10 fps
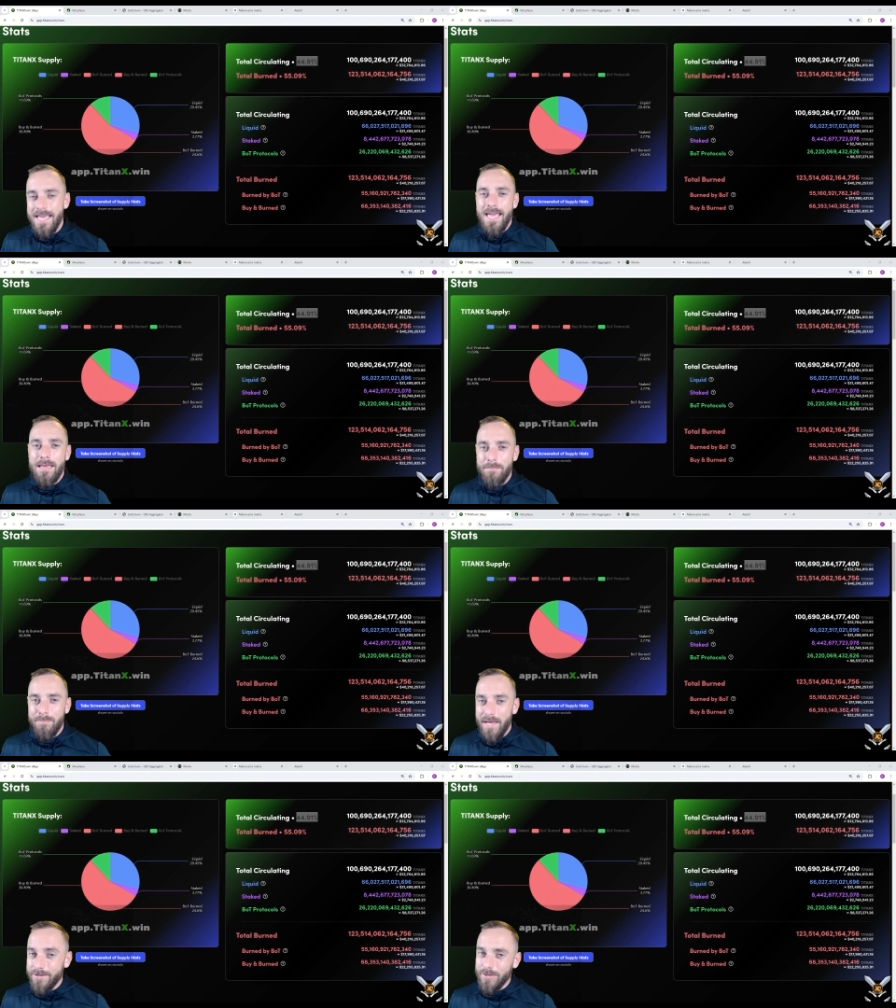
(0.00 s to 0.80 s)
And
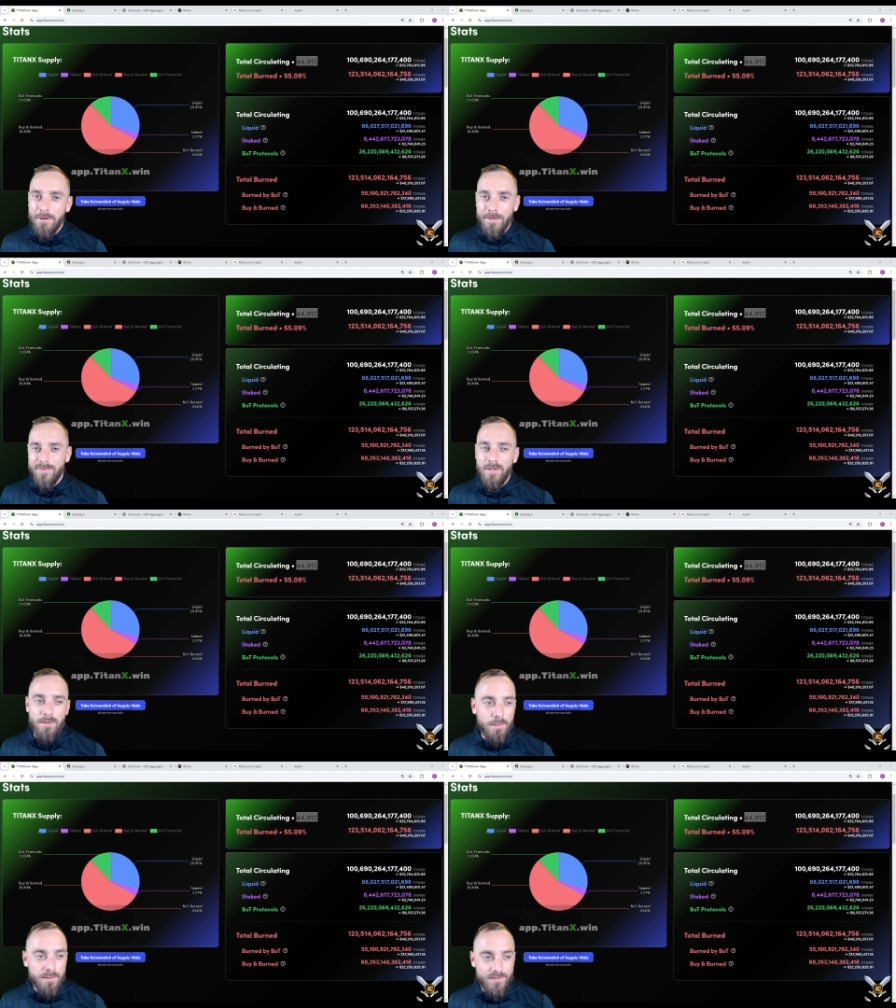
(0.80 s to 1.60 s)
based on what
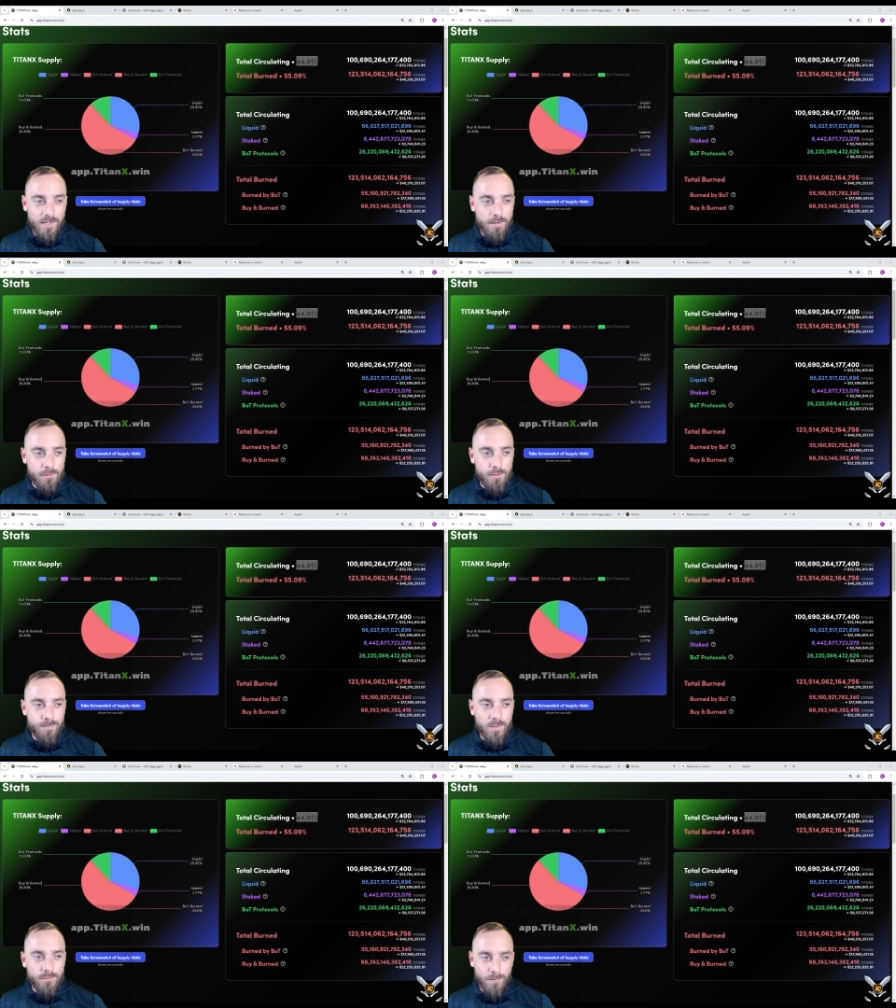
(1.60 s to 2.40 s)
I'm seeing on
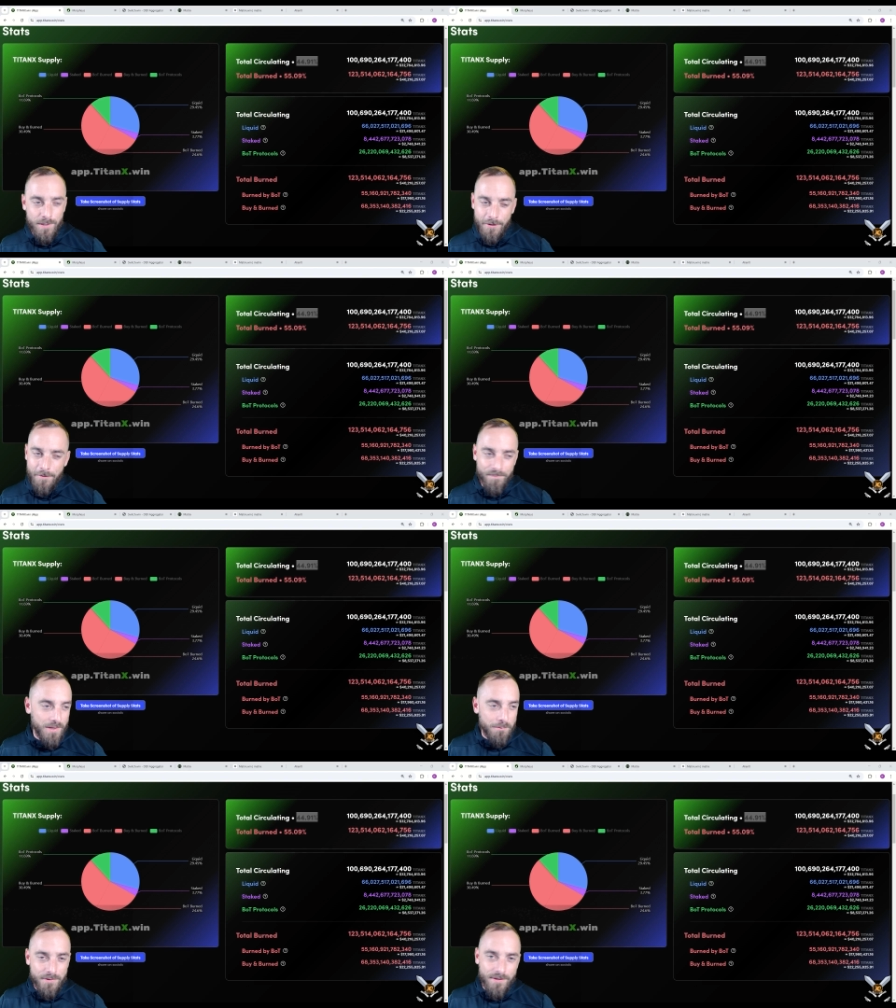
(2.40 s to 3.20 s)
crypto Twitter
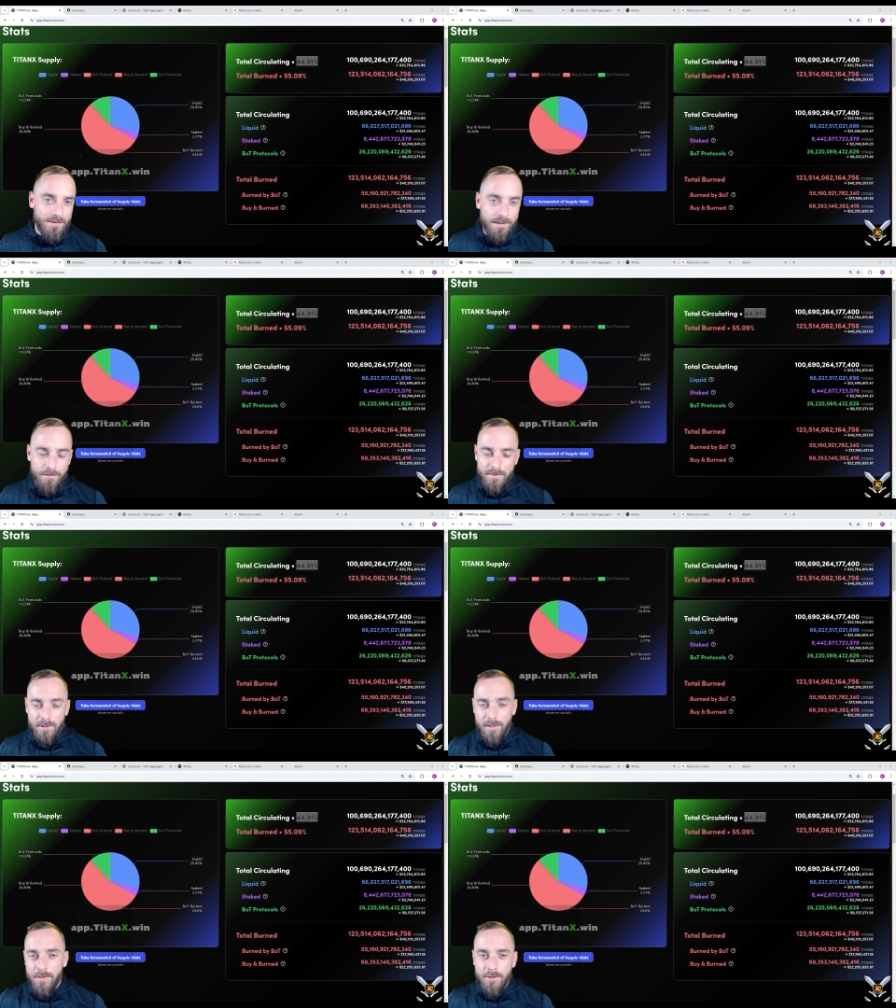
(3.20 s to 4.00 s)
and within the
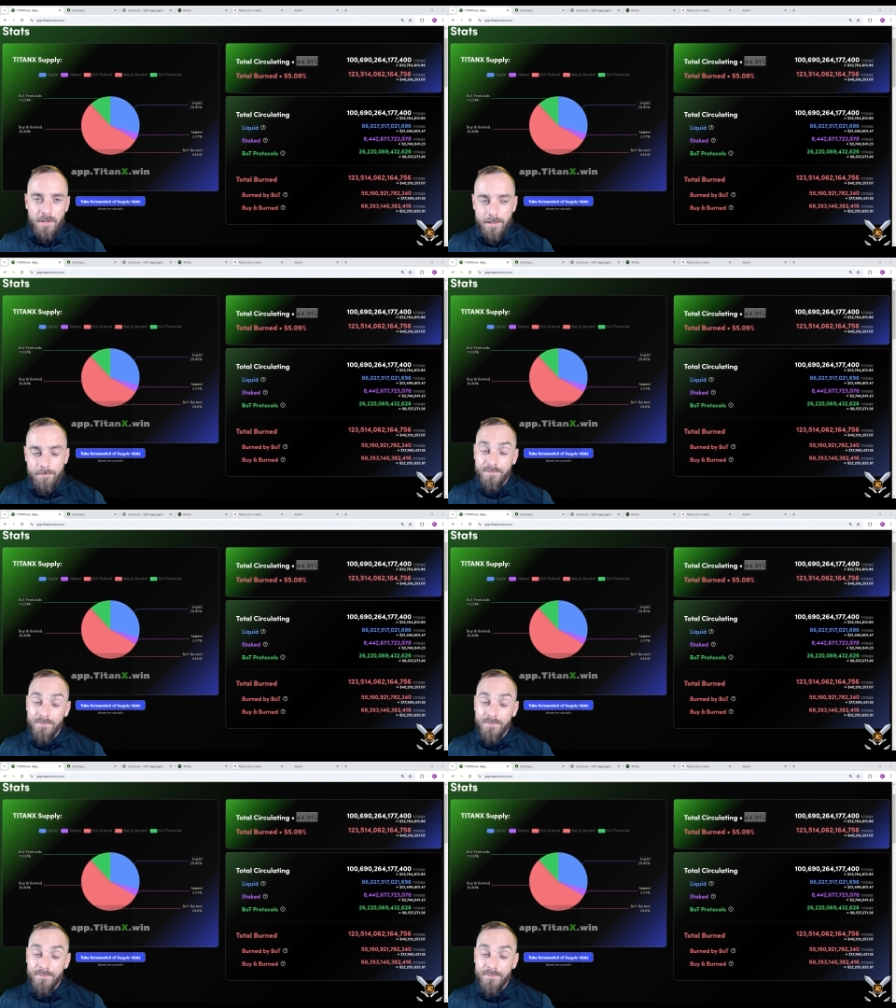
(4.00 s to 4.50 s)
community,